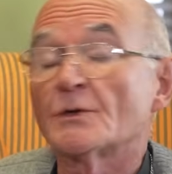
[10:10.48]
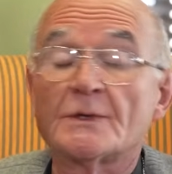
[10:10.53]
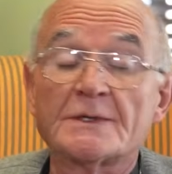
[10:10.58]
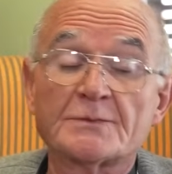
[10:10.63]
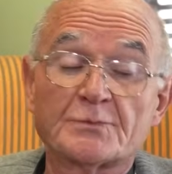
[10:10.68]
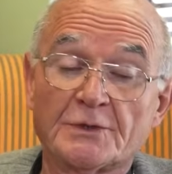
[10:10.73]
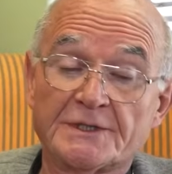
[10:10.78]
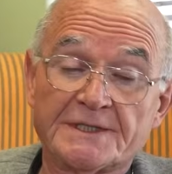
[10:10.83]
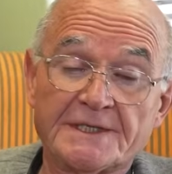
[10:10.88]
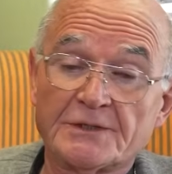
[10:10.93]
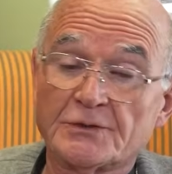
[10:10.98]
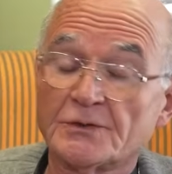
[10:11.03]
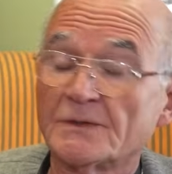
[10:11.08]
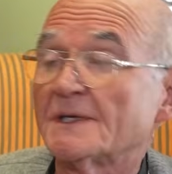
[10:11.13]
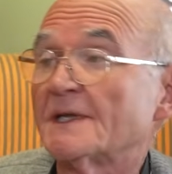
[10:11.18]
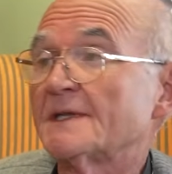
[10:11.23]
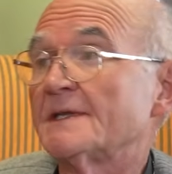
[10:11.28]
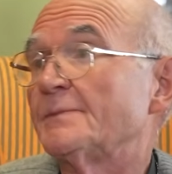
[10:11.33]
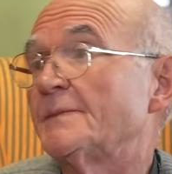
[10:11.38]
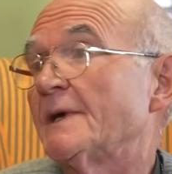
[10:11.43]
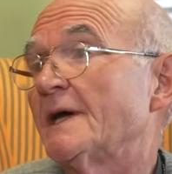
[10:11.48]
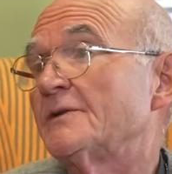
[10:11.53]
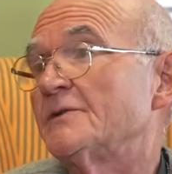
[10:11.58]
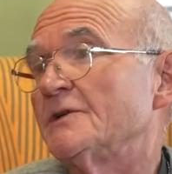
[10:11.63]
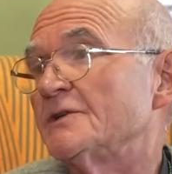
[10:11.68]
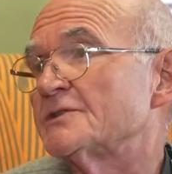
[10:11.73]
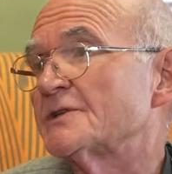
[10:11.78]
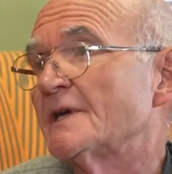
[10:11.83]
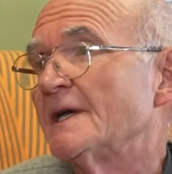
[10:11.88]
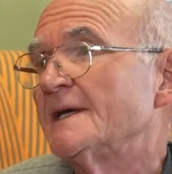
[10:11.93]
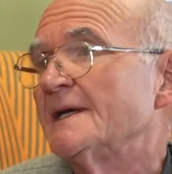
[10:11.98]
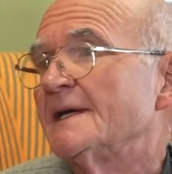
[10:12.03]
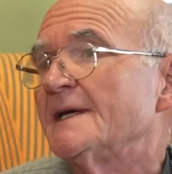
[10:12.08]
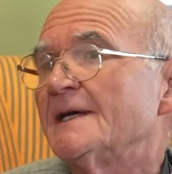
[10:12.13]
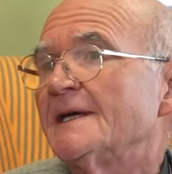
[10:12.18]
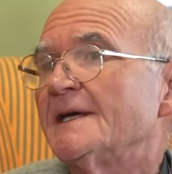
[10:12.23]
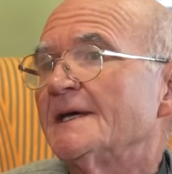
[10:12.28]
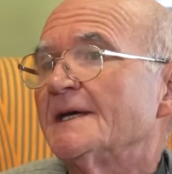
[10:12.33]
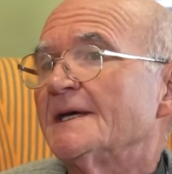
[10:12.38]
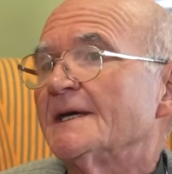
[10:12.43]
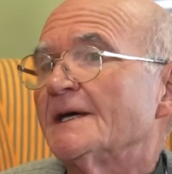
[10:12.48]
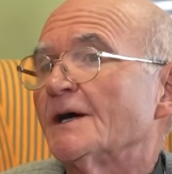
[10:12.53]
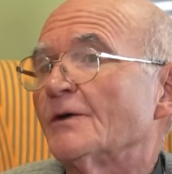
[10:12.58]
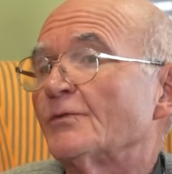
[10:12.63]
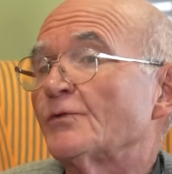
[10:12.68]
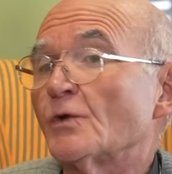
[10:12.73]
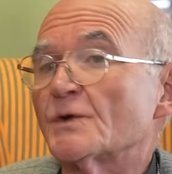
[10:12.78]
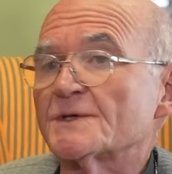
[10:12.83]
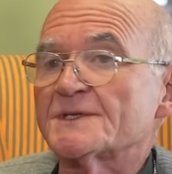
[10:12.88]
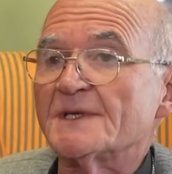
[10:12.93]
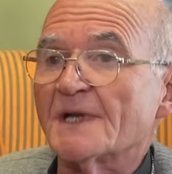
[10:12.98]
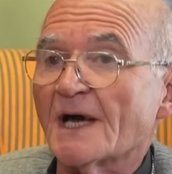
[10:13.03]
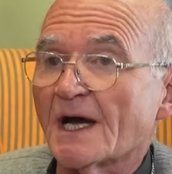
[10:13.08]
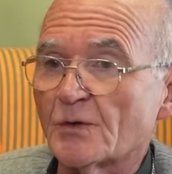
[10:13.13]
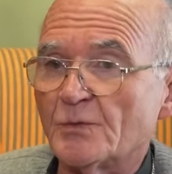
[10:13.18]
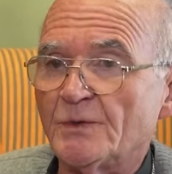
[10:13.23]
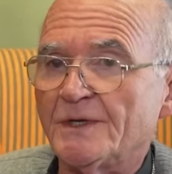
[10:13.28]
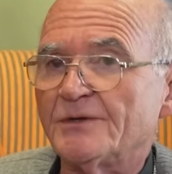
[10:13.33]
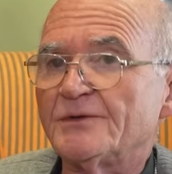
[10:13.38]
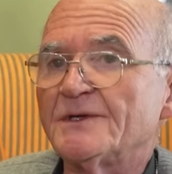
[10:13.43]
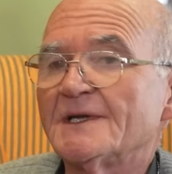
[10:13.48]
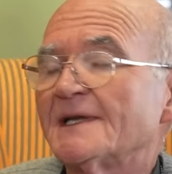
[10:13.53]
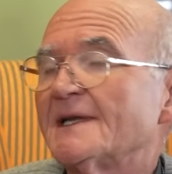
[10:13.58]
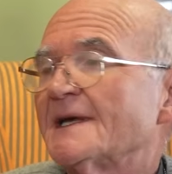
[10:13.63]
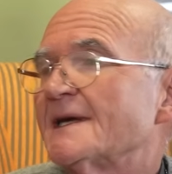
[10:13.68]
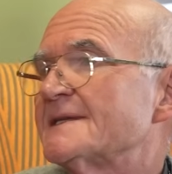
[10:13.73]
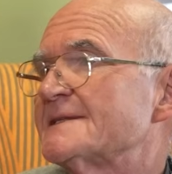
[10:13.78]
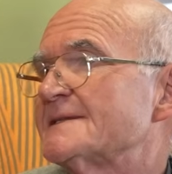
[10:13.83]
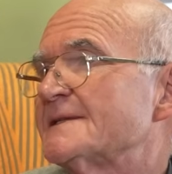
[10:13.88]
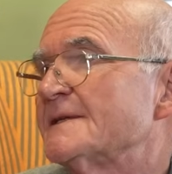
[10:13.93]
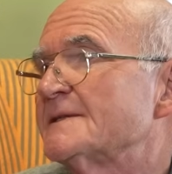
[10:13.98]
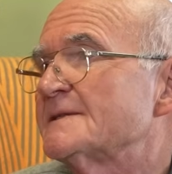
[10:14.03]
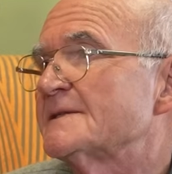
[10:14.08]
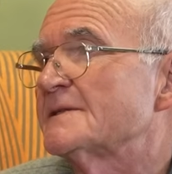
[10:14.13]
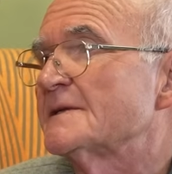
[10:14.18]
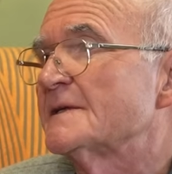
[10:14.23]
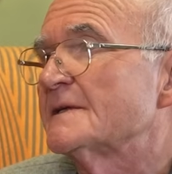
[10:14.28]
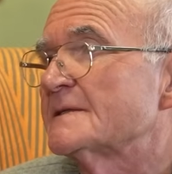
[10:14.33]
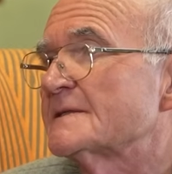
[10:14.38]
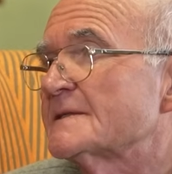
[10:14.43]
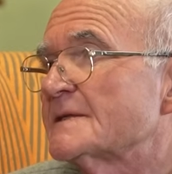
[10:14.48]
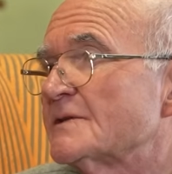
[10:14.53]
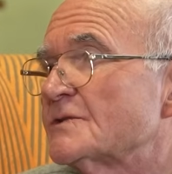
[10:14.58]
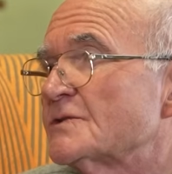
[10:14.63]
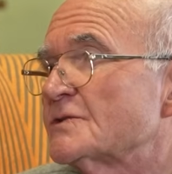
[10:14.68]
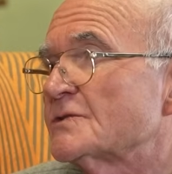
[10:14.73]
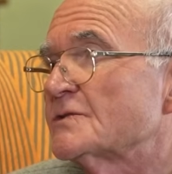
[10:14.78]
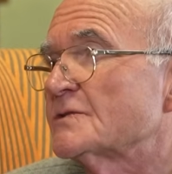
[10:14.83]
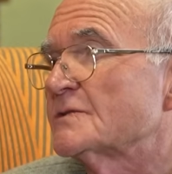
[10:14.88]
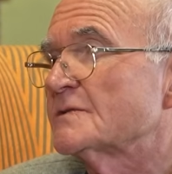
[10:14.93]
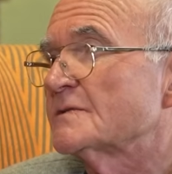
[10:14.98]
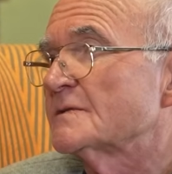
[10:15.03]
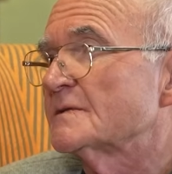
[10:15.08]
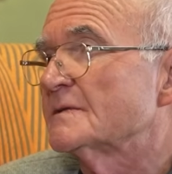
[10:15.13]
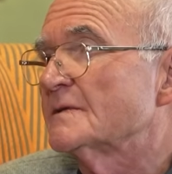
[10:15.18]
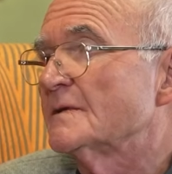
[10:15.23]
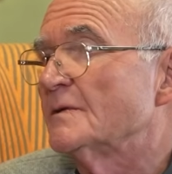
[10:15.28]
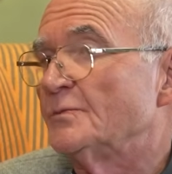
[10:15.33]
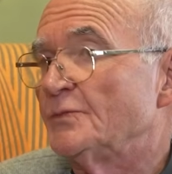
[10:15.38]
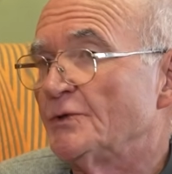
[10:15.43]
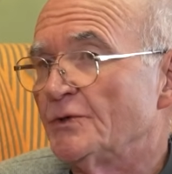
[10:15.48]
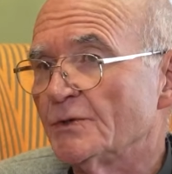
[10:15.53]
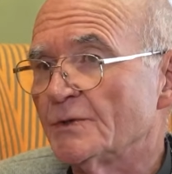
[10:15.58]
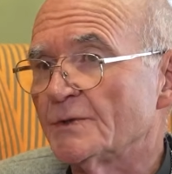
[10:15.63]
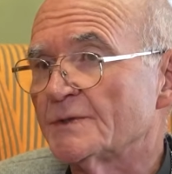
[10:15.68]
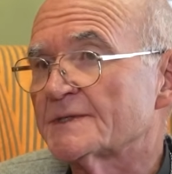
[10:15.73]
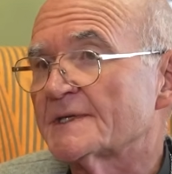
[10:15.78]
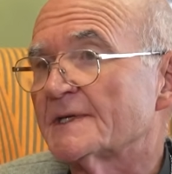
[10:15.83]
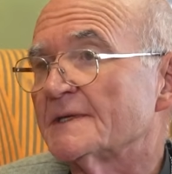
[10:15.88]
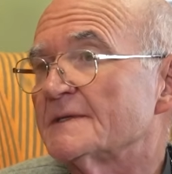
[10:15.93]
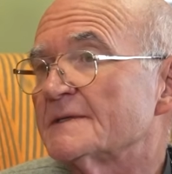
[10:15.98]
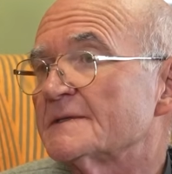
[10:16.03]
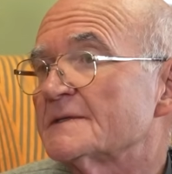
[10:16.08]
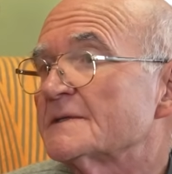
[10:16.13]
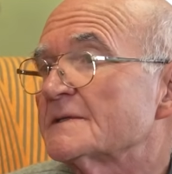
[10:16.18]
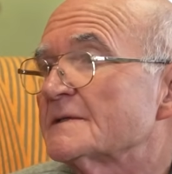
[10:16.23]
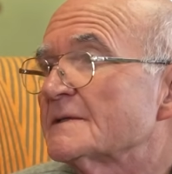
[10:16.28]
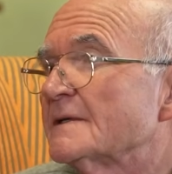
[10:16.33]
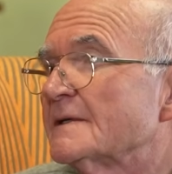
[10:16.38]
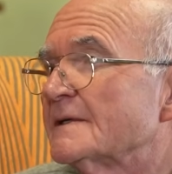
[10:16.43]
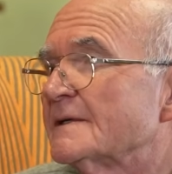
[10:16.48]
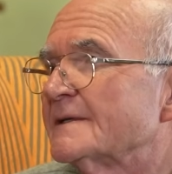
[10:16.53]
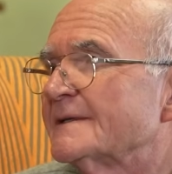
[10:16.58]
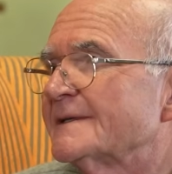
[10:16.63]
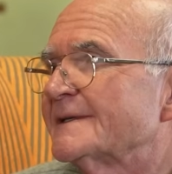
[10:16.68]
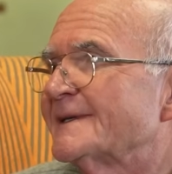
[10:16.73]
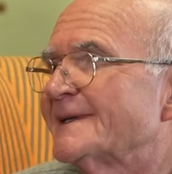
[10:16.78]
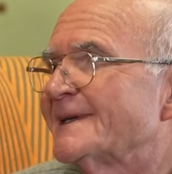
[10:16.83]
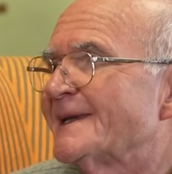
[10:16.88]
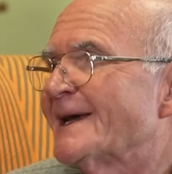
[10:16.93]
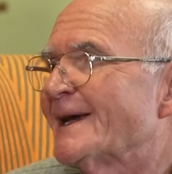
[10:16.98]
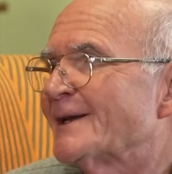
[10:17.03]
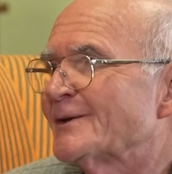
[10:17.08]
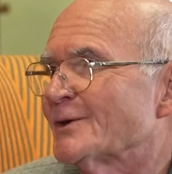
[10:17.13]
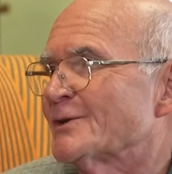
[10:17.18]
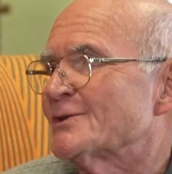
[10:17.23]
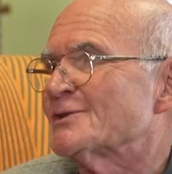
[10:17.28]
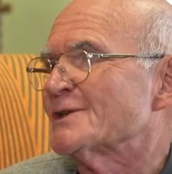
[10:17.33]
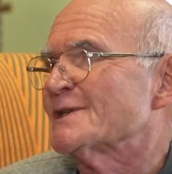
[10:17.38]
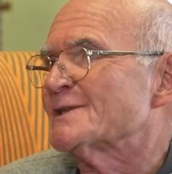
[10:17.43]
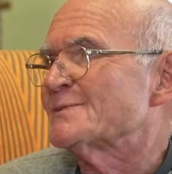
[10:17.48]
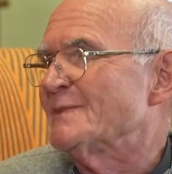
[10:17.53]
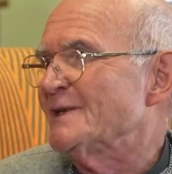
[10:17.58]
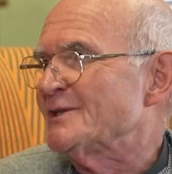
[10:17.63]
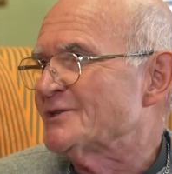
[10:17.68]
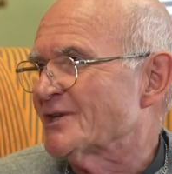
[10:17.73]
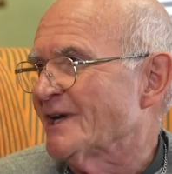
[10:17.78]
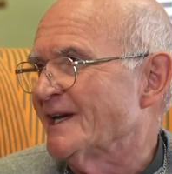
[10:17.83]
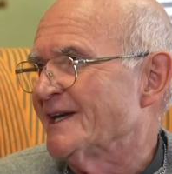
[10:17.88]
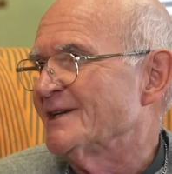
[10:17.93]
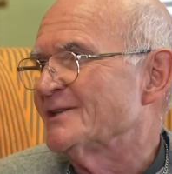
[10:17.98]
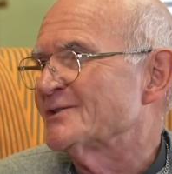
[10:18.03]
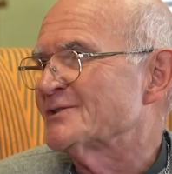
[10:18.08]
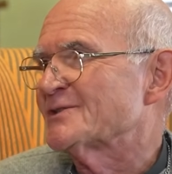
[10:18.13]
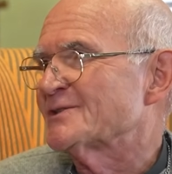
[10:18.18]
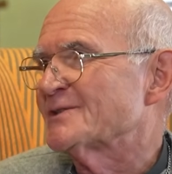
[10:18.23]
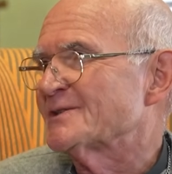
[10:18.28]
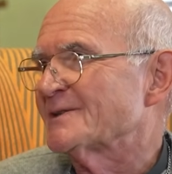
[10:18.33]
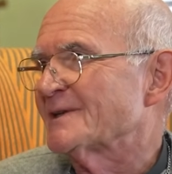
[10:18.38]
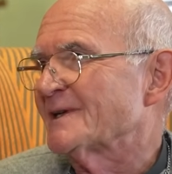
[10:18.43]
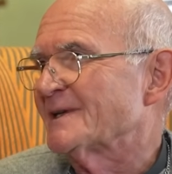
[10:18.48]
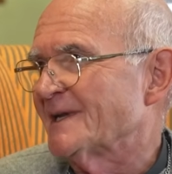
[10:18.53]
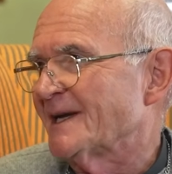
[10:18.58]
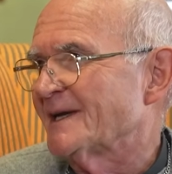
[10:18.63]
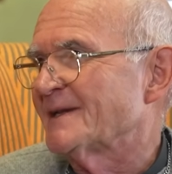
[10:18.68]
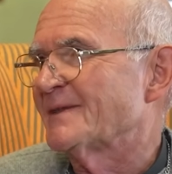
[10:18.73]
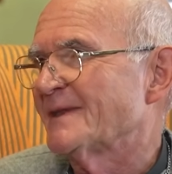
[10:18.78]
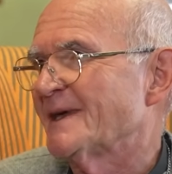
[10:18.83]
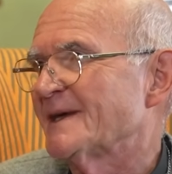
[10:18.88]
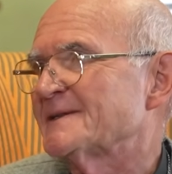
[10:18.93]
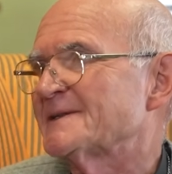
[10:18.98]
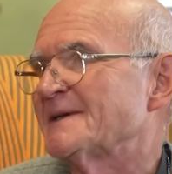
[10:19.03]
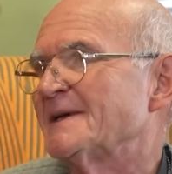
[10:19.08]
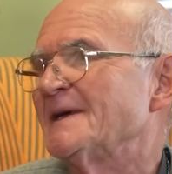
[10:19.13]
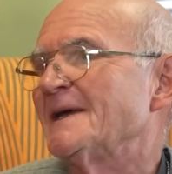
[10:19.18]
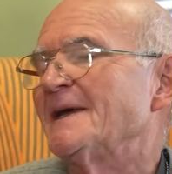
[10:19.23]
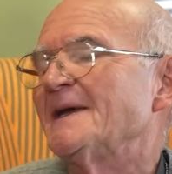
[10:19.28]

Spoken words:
we're put into another parish. Of course, now we realize that such abusers cannot just be changed like that.